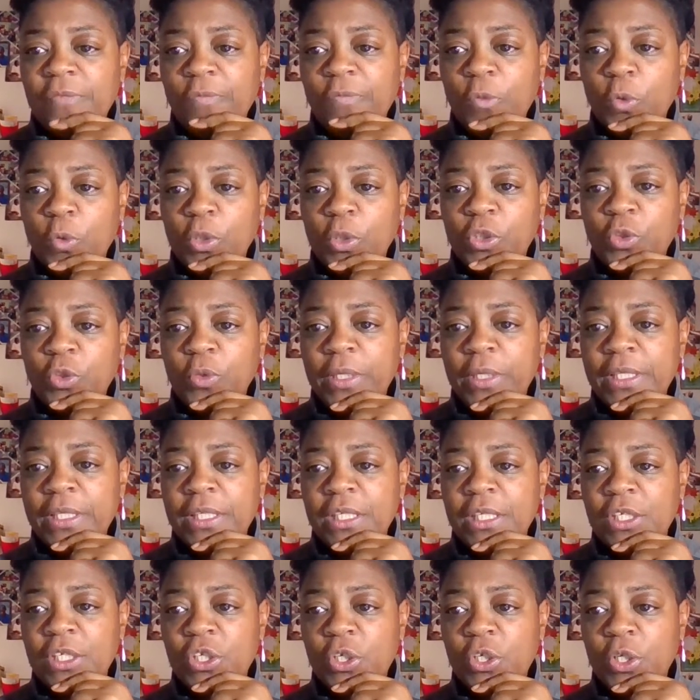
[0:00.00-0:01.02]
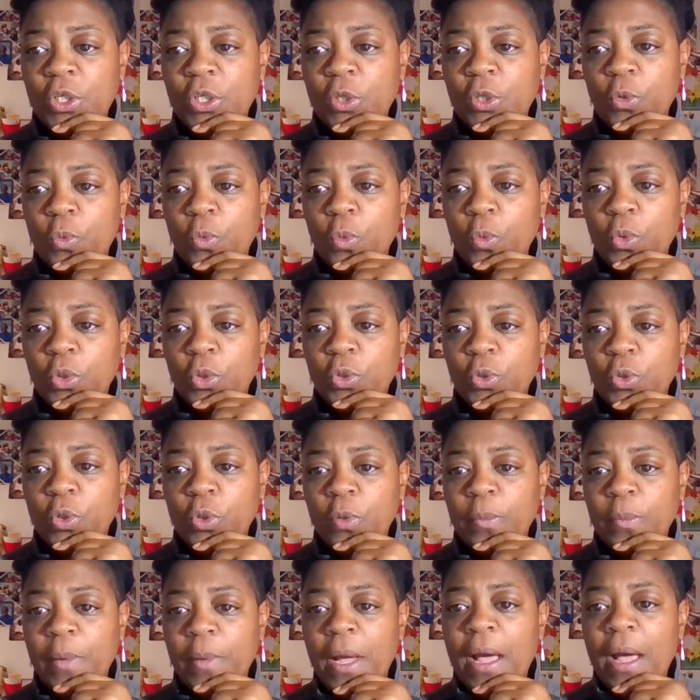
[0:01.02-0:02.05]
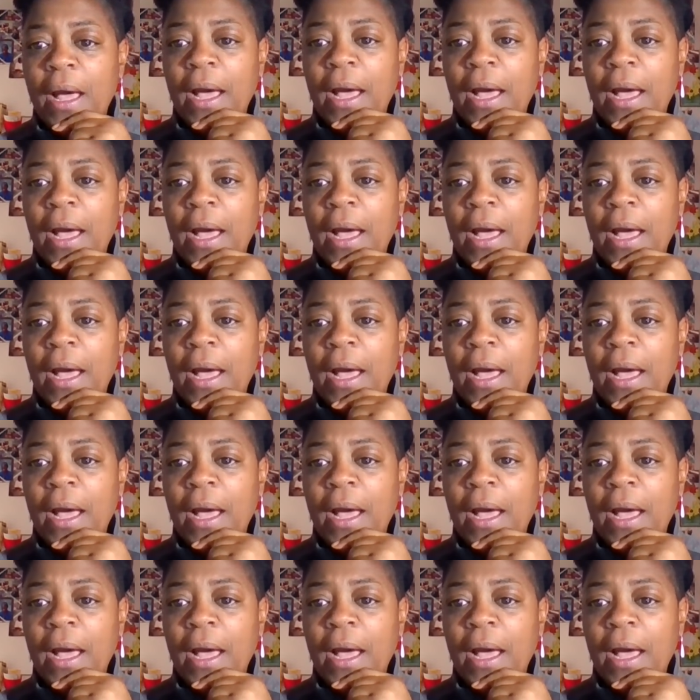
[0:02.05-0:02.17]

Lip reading: for transitioning your wardrobe.